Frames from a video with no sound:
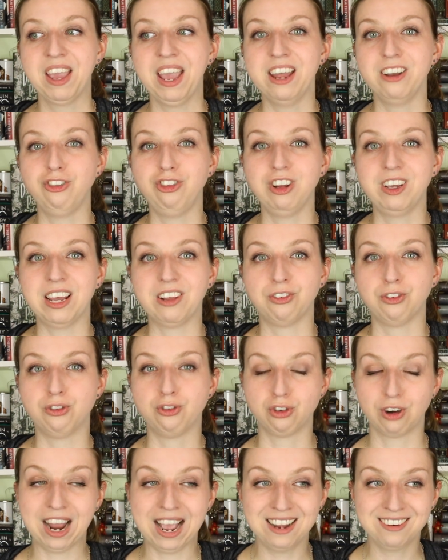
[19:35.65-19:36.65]
And she gets
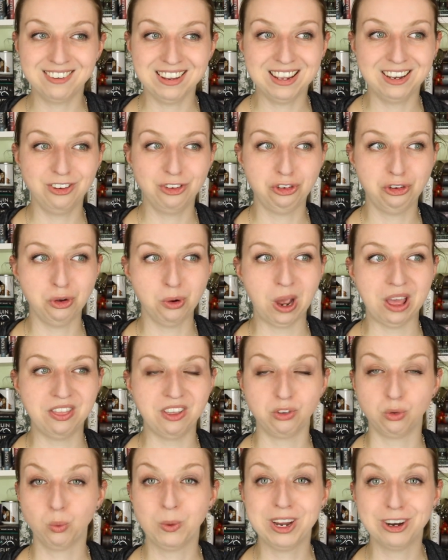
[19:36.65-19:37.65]
dragged into
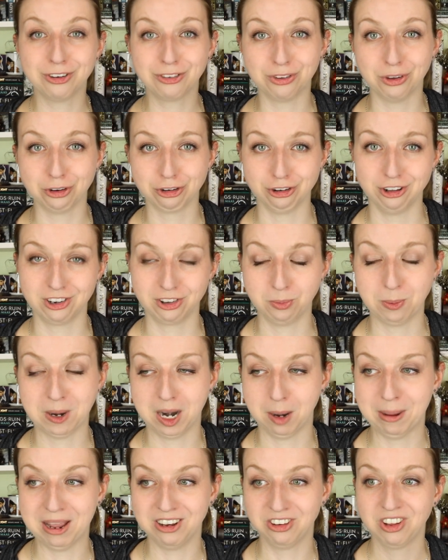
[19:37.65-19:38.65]
this weird social
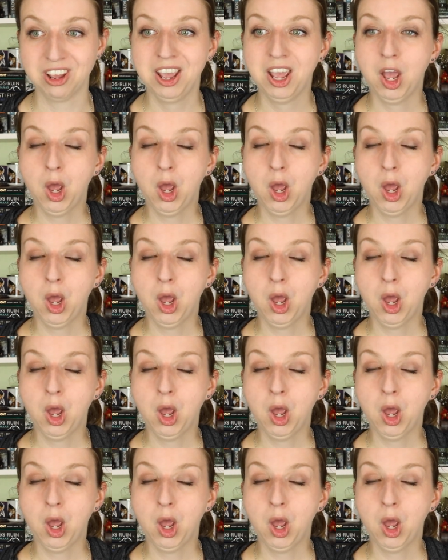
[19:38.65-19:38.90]
experiment